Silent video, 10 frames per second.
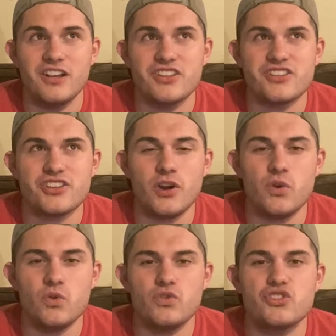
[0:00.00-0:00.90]

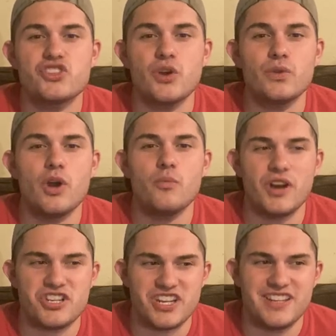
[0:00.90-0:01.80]
so low
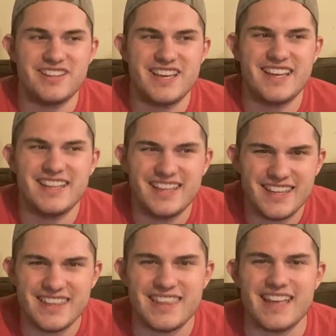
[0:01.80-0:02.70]
budget
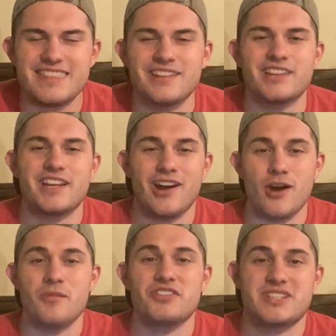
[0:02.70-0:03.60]
that they're, like,
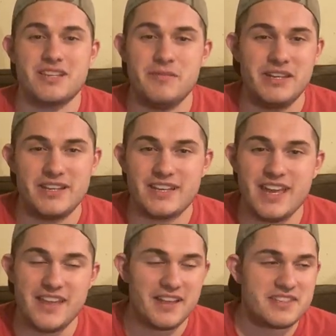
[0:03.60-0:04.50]
almost comedic.
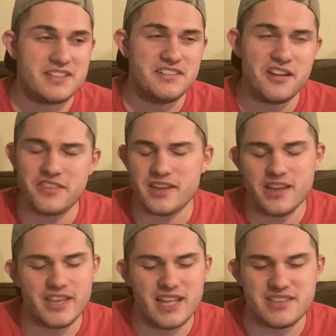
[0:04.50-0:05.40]
And that's nothing
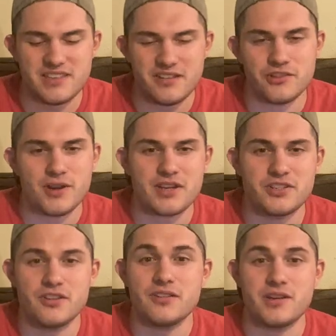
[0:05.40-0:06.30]
against the
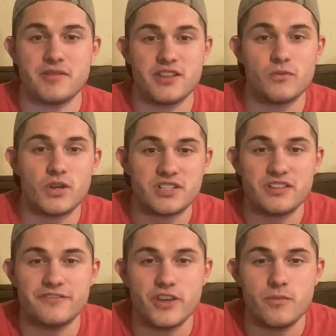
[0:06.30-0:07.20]
director or anybody that worked on the
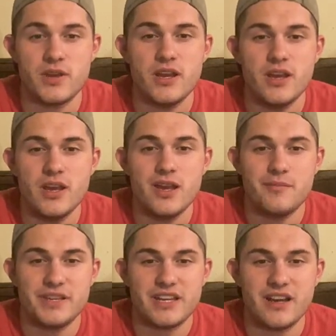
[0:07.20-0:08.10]
film,
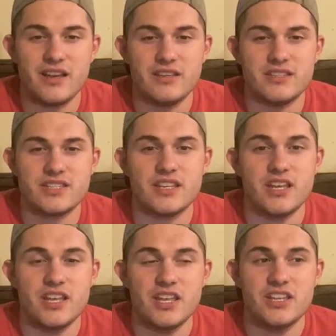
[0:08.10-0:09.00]
because
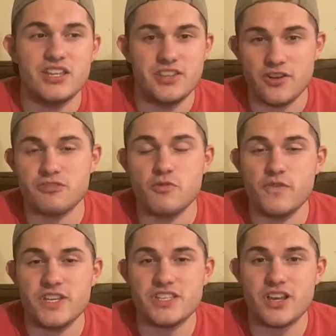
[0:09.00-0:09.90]
those
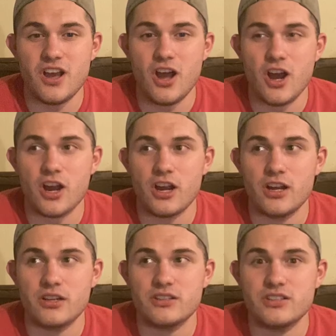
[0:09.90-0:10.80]
movies
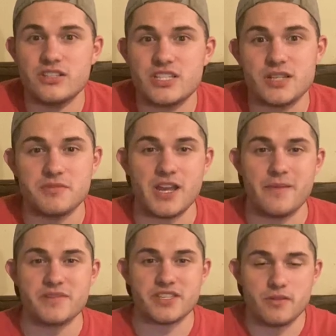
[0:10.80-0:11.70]
are
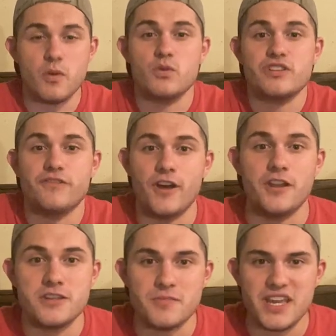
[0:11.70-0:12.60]
sometimes the most
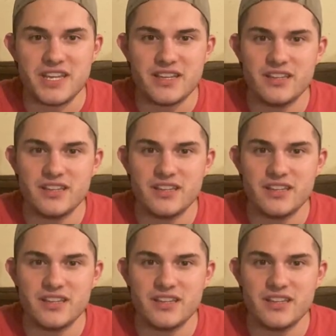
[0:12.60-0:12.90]
fun to make.